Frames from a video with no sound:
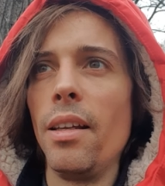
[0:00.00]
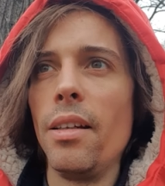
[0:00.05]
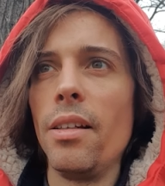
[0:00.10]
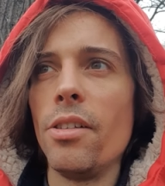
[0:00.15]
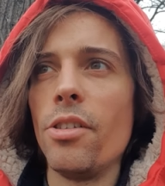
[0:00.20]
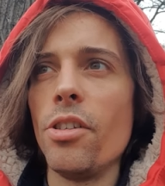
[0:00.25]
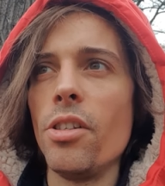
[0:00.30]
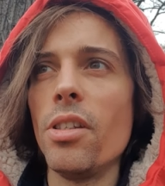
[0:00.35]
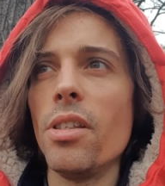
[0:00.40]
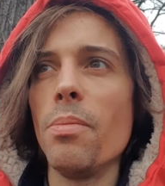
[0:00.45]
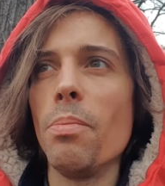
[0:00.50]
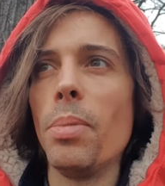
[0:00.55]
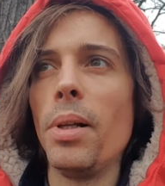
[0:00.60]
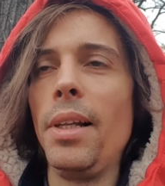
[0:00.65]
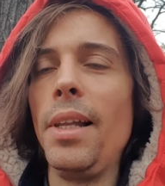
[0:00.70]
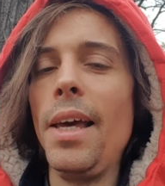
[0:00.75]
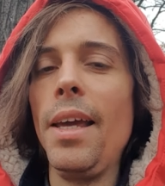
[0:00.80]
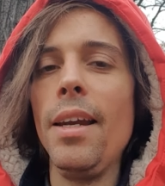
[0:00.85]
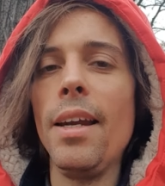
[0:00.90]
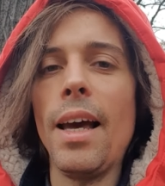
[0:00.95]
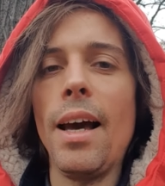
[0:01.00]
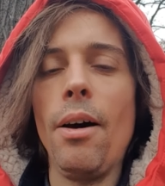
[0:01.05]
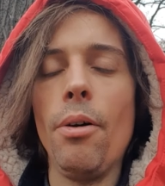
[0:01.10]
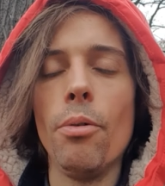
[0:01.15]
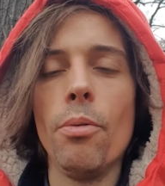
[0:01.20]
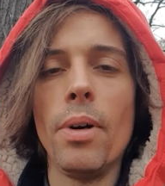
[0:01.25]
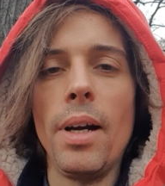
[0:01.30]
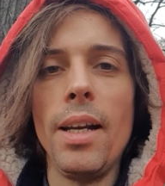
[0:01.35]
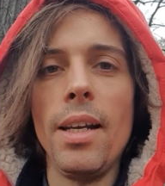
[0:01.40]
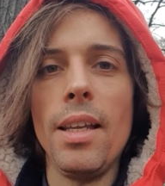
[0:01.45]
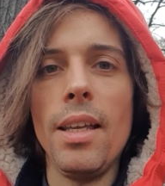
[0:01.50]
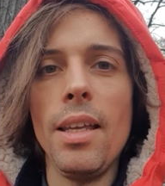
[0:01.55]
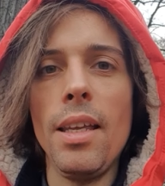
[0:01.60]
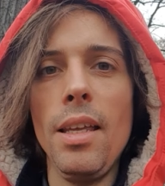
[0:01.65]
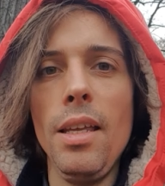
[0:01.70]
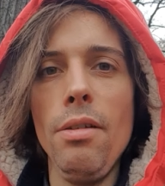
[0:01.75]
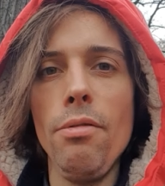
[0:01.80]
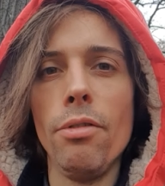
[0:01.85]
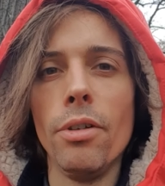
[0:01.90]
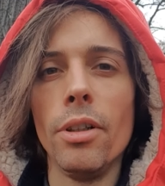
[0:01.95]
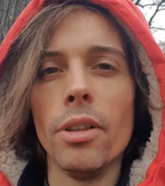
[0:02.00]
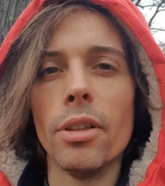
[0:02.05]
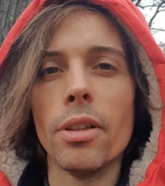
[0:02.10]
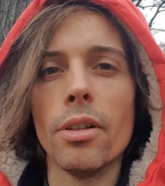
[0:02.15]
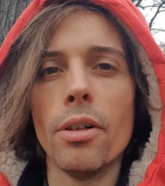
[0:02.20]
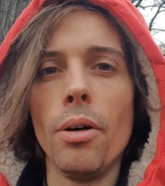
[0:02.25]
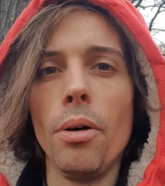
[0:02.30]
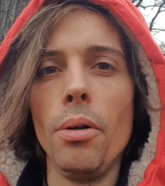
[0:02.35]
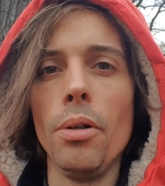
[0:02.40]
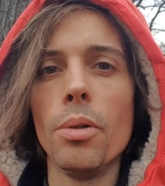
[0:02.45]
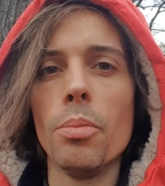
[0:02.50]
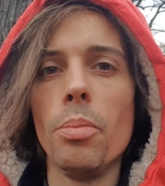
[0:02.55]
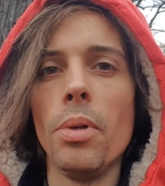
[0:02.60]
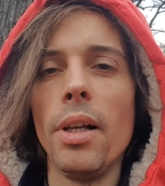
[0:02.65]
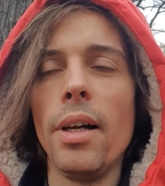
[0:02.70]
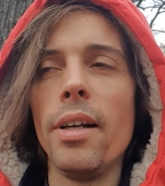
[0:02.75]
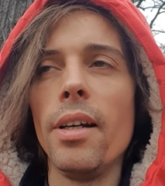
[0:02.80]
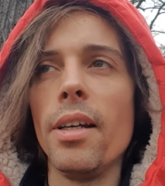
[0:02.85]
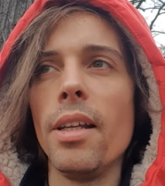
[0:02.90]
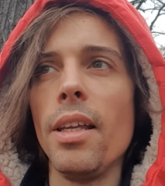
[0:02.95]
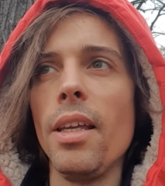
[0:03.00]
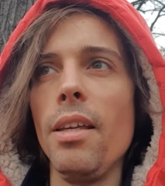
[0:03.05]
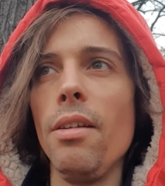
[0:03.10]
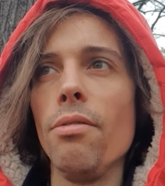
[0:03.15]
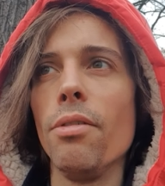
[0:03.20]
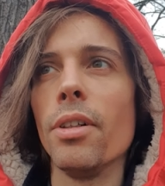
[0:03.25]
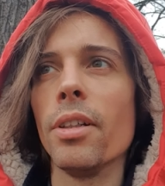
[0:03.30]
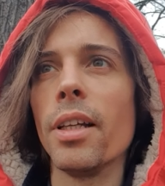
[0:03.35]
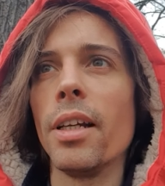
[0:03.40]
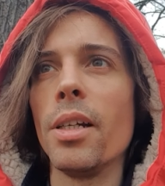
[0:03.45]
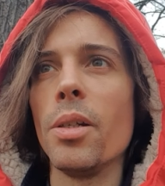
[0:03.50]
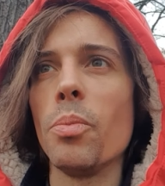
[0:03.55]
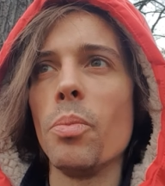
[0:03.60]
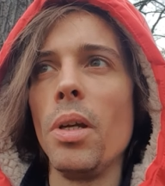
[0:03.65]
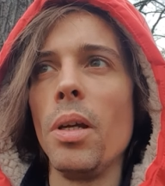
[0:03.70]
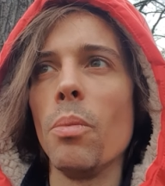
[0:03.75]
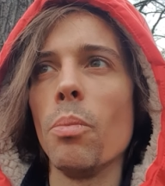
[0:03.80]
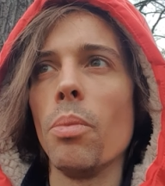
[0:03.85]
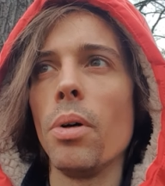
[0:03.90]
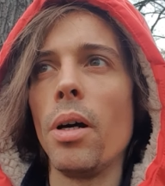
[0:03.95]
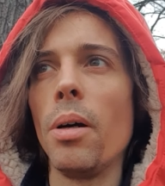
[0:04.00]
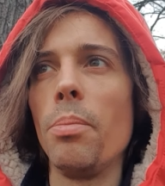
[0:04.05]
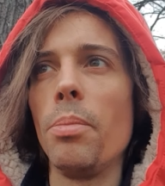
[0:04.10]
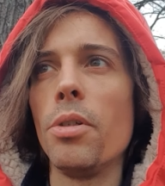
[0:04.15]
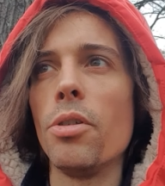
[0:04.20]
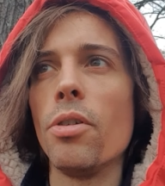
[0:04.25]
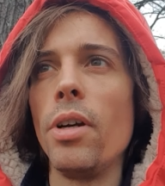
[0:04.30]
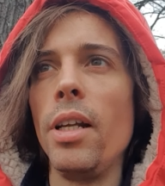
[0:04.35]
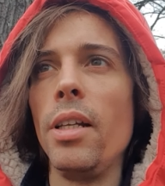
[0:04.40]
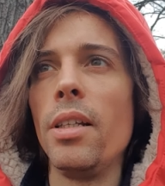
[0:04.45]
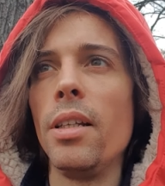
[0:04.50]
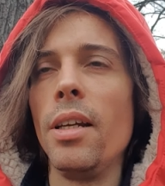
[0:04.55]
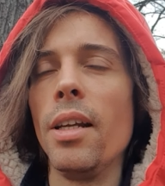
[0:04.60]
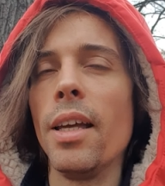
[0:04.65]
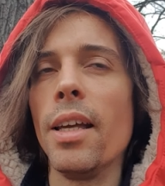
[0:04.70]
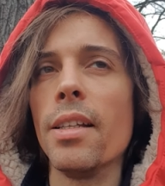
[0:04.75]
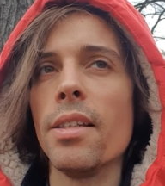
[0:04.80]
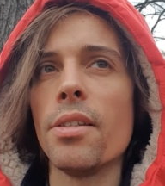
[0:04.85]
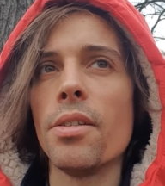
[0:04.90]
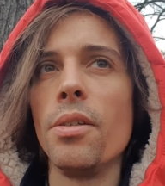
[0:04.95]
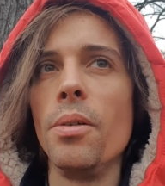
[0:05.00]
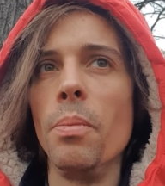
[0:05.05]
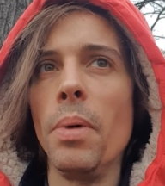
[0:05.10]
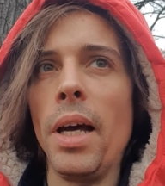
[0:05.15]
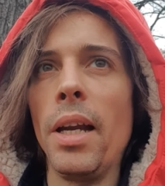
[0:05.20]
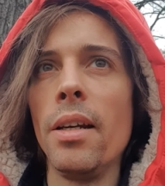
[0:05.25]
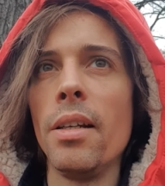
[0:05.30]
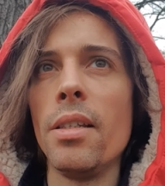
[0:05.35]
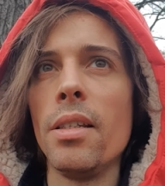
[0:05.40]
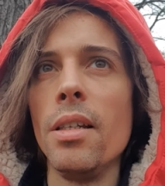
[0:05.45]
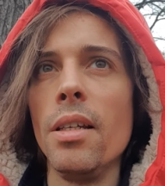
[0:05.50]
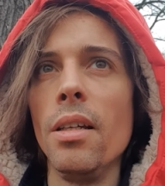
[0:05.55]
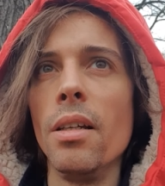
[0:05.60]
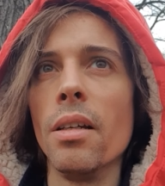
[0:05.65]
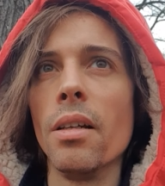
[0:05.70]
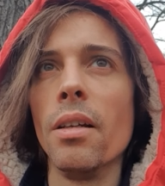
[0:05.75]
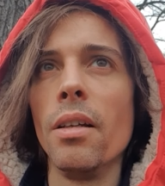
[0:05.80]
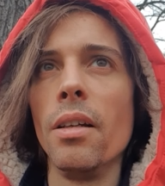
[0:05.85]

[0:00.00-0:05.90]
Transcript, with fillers: just the plain outright evil, the cold blooded evil that is being perpetrated against humanity